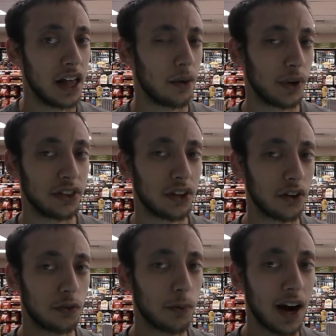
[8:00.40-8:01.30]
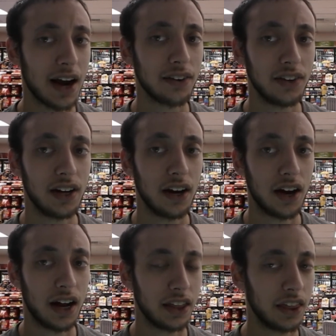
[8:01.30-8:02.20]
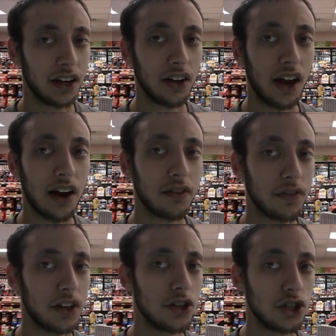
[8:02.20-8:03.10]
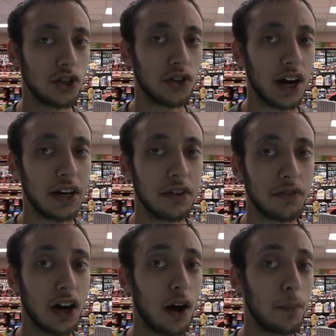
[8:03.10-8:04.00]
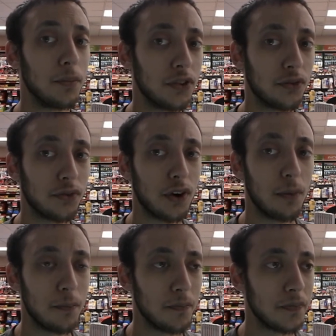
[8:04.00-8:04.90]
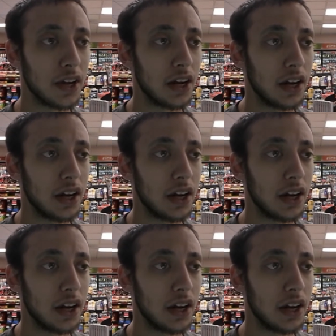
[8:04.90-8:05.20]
And with dyspraxia, I think a lot of this just kind of comes from